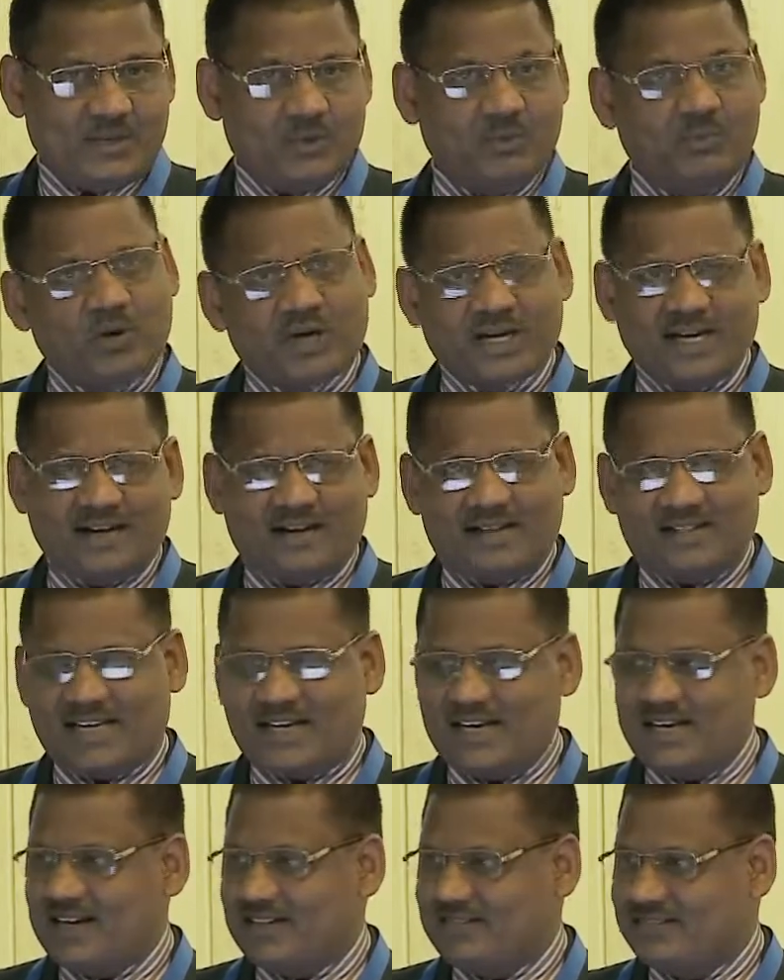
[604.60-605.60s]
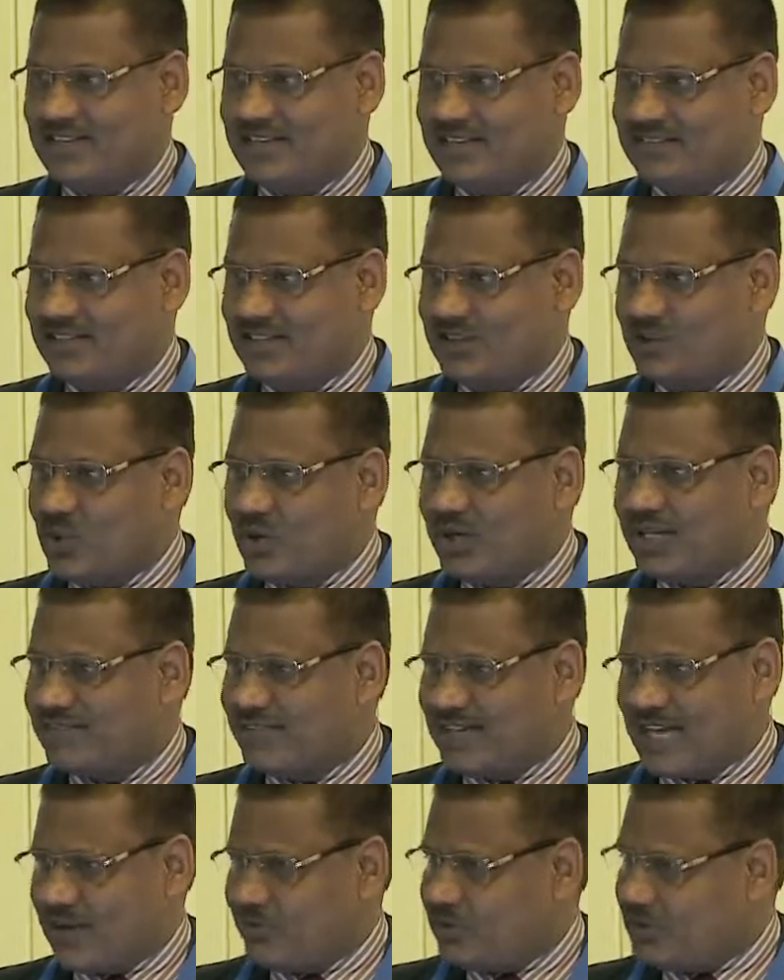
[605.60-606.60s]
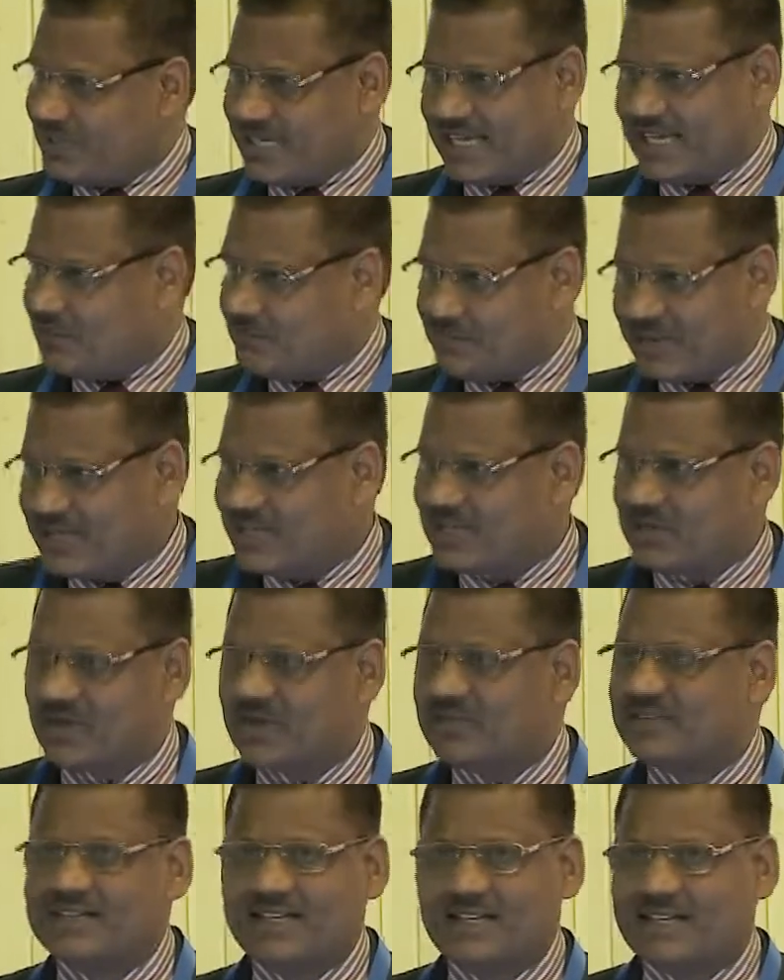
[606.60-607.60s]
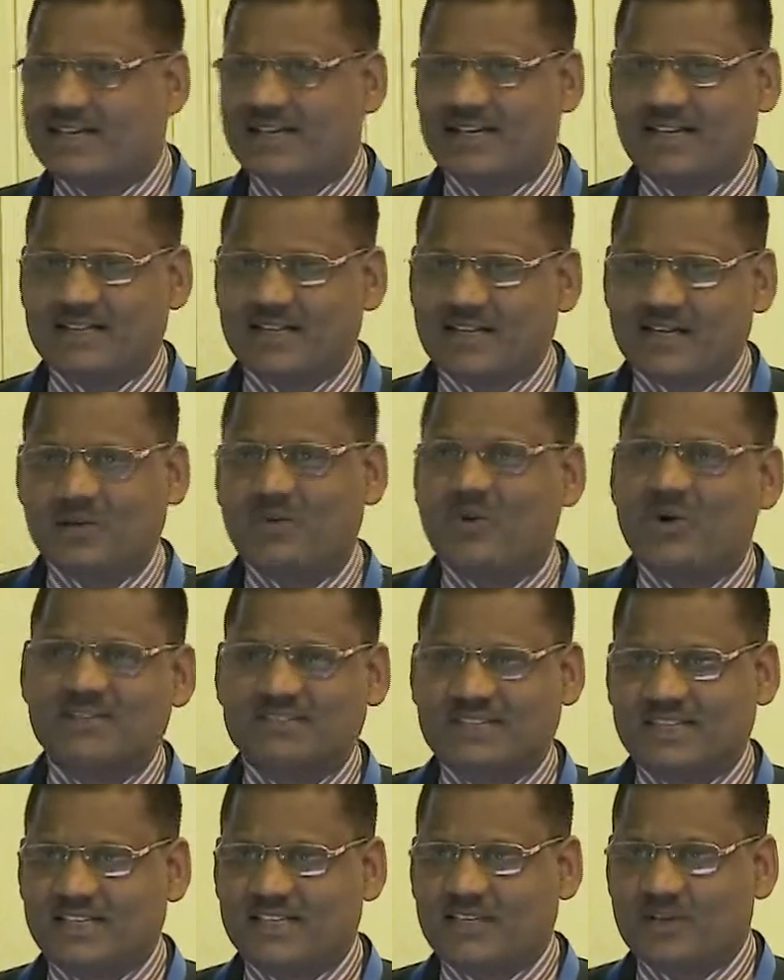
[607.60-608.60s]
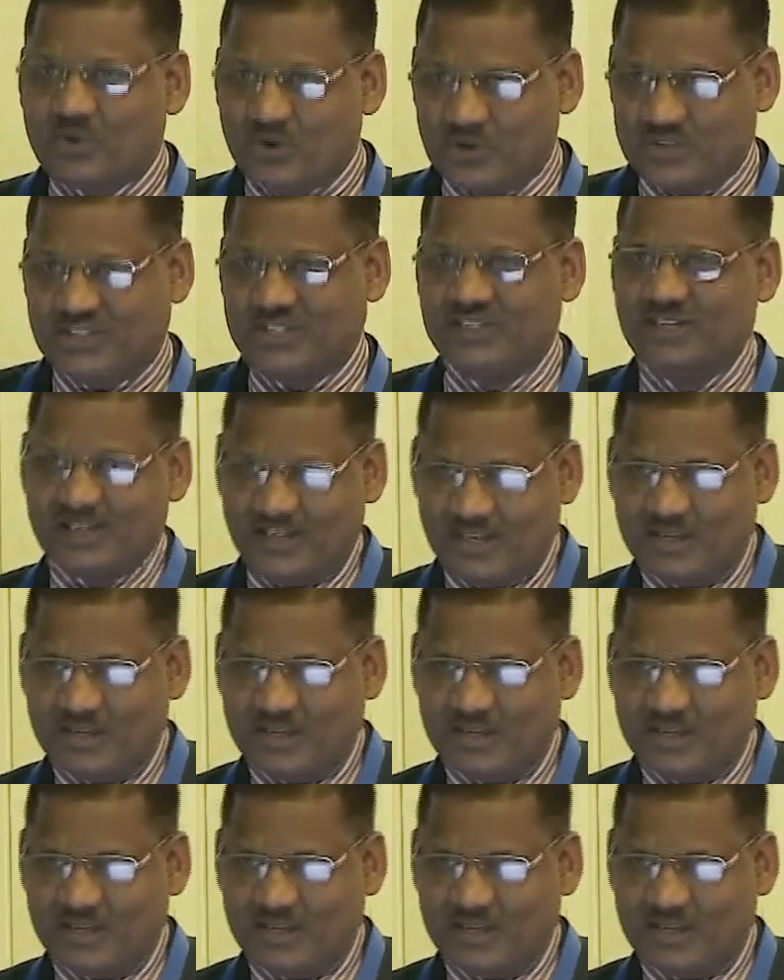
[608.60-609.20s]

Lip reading: you book it on the IRCTC, you don't even have to take a printout of the ticket and then go and sit in the coach.